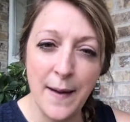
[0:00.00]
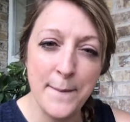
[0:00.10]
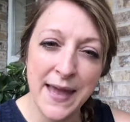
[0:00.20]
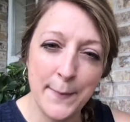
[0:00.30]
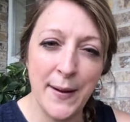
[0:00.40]
a
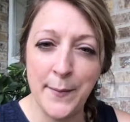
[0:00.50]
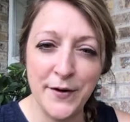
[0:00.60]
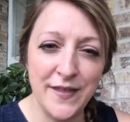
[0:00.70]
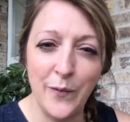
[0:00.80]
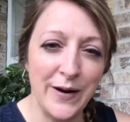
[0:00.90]
big
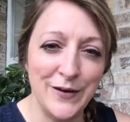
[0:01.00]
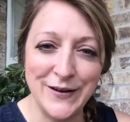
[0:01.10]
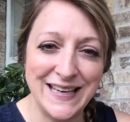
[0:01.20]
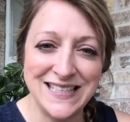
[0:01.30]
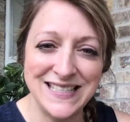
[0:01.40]
bummer that we
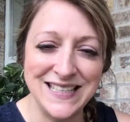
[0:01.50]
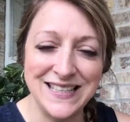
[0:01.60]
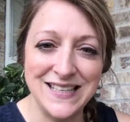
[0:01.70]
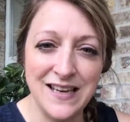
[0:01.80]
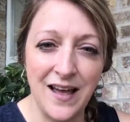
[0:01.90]
don't get to